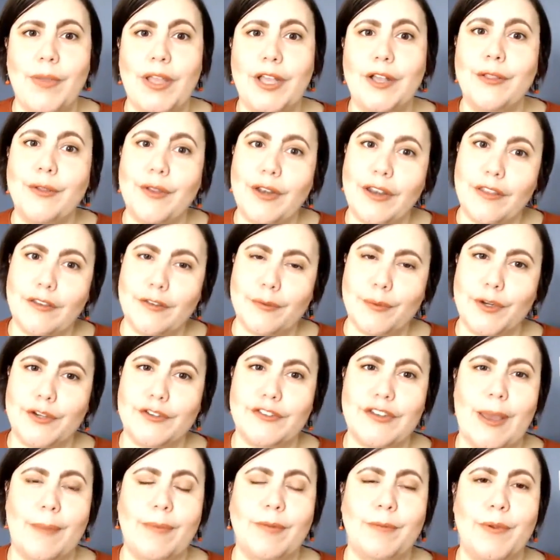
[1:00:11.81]
including these
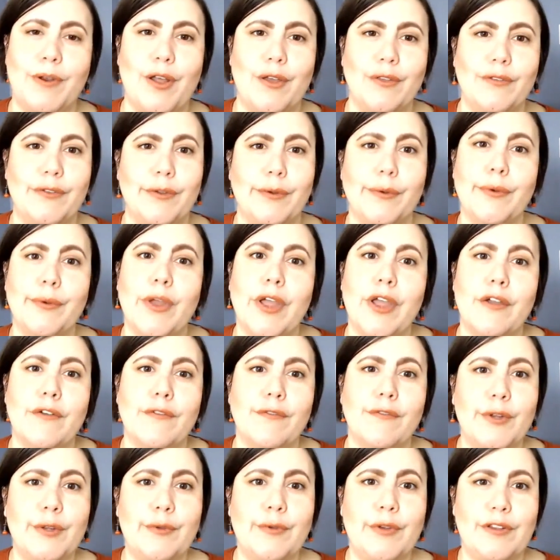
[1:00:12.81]
workshops, but also
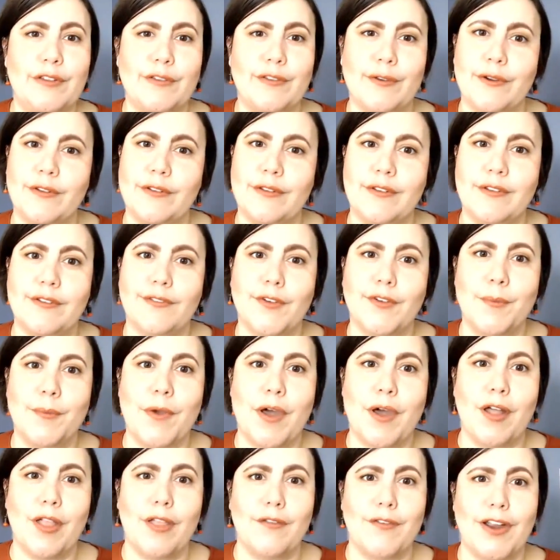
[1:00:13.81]
free resources
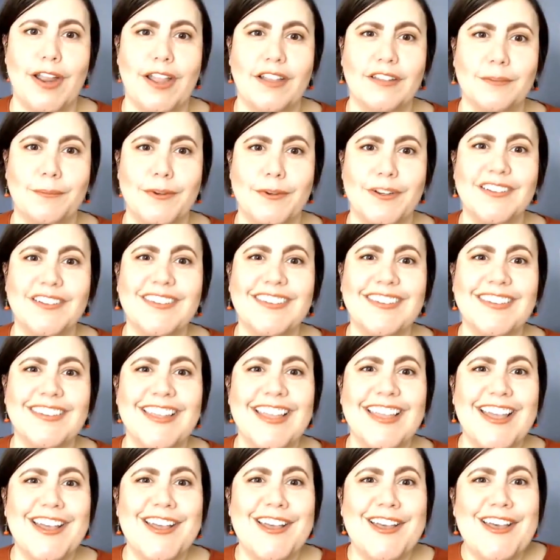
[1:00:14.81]
from all of our
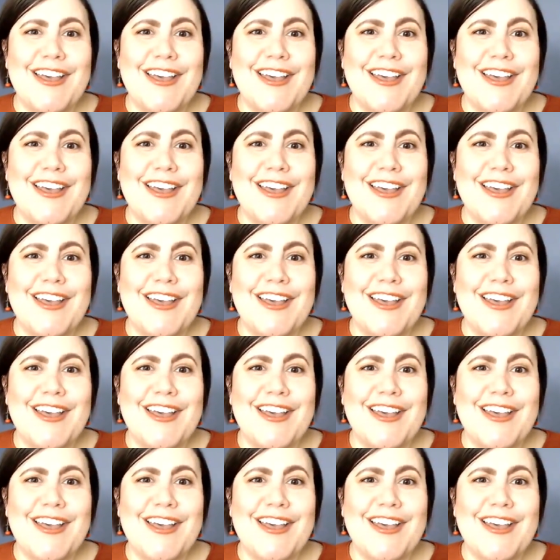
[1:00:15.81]
experts.